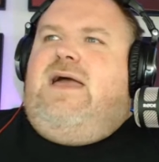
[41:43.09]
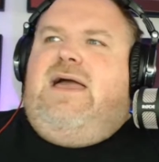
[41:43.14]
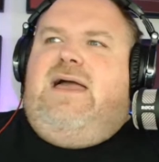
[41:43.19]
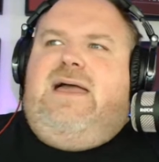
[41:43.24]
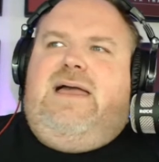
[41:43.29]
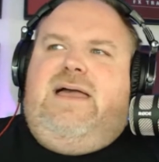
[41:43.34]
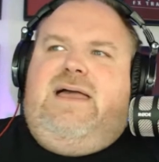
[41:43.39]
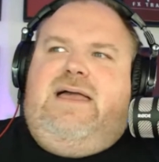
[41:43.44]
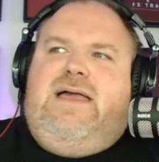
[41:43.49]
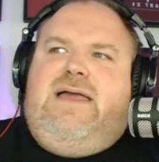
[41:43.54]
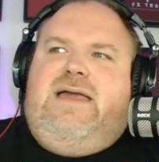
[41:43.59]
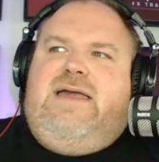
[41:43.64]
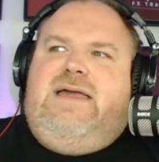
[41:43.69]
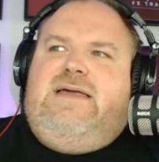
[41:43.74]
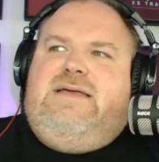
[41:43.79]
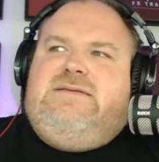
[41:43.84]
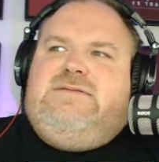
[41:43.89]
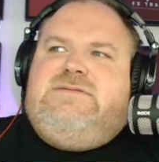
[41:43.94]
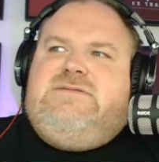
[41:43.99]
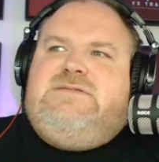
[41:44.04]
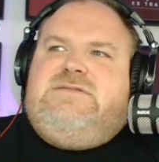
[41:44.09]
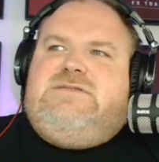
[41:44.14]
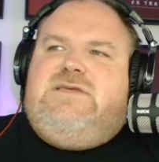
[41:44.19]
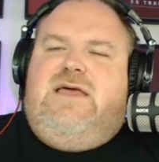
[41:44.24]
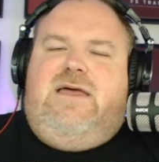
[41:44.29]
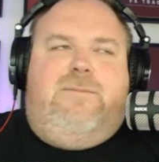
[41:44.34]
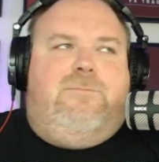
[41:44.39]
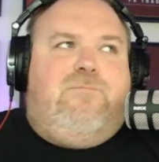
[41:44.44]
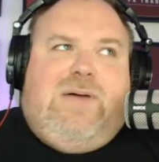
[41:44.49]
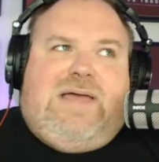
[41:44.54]
And
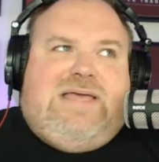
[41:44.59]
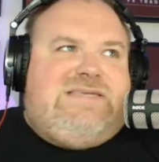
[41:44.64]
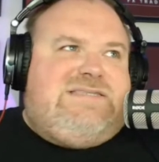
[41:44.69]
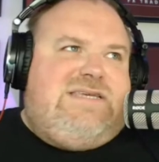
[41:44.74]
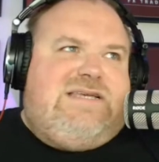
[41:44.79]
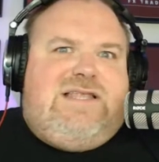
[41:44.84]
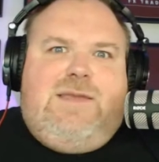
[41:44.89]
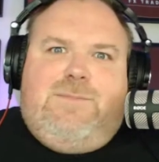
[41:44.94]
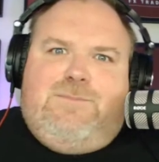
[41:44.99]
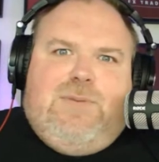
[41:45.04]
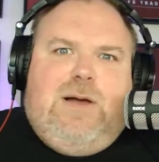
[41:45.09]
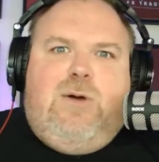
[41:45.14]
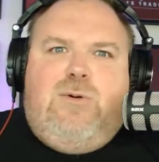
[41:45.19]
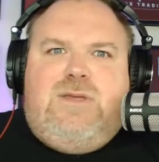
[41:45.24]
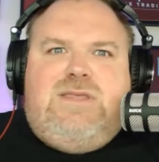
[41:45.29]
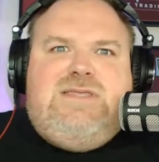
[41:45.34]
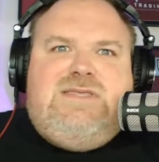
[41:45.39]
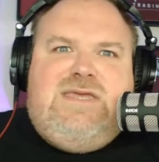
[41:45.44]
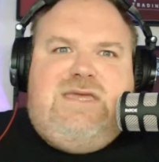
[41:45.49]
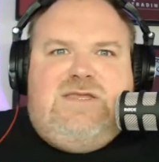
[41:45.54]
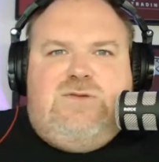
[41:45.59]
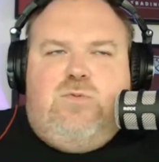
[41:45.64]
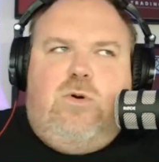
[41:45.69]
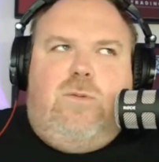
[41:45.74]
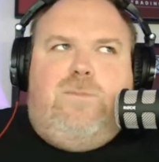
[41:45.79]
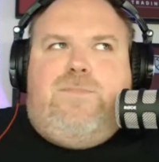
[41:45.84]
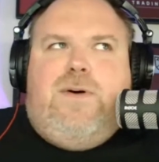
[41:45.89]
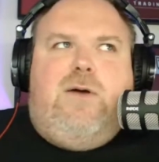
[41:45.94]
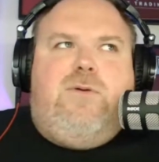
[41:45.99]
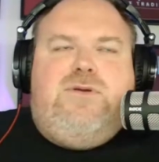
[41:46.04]
basically, Bowen did
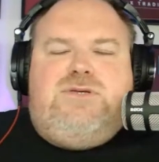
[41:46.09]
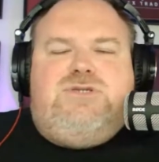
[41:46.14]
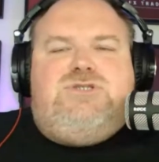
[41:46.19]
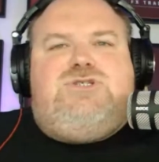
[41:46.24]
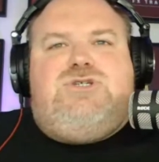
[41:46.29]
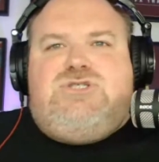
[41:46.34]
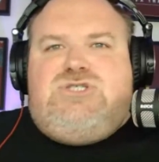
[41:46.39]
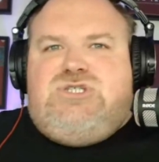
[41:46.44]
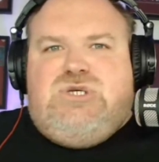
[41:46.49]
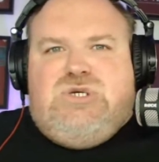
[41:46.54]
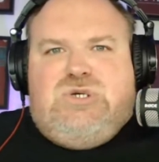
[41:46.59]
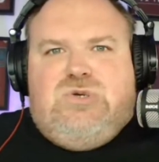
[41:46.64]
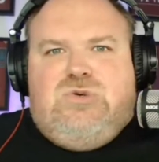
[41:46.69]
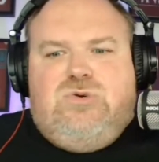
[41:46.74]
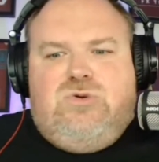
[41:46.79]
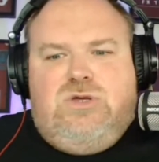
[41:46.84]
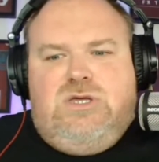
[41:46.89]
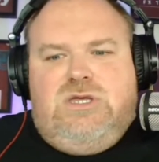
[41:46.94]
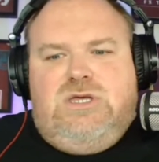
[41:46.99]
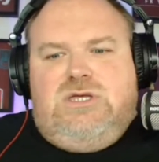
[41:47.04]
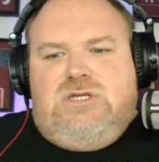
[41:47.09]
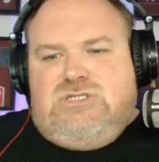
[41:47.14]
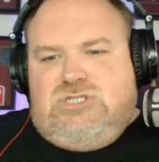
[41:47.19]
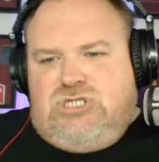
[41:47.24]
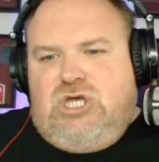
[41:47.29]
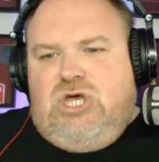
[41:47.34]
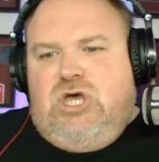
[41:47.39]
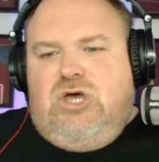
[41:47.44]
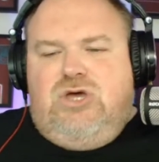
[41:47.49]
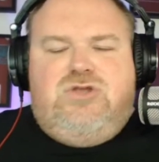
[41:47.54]
what Bowen should do.
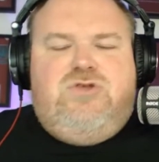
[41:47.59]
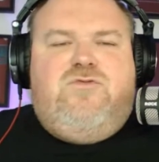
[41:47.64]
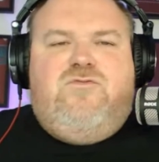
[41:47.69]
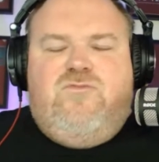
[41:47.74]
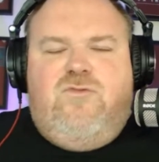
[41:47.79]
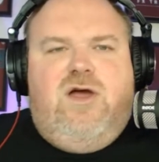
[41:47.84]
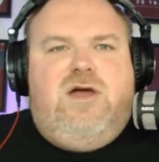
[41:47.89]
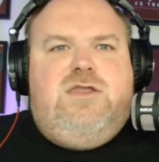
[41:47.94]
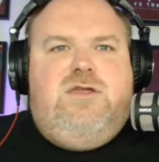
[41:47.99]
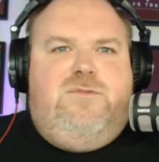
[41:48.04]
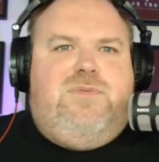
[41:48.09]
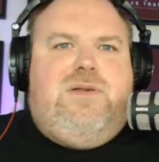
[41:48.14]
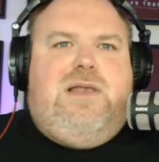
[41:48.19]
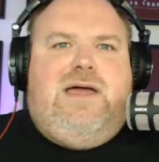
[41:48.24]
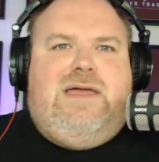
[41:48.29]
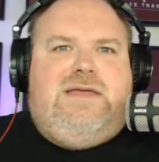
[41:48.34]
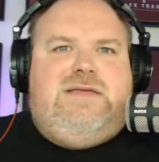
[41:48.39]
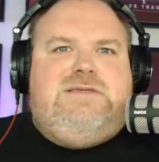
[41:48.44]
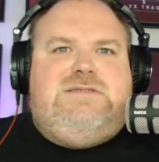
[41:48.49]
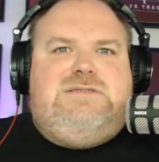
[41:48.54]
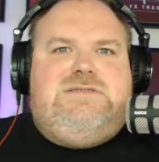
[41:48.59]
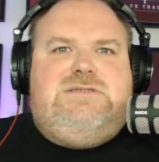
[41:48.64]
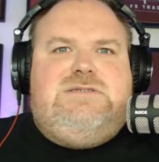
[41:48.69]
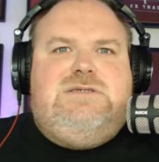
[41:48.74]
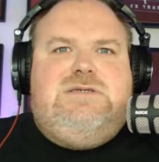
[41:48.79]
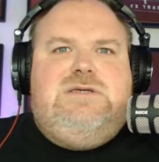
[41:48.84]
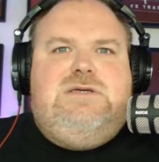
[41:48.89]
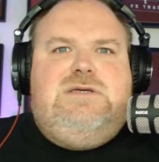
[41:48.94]
Turn and run at players.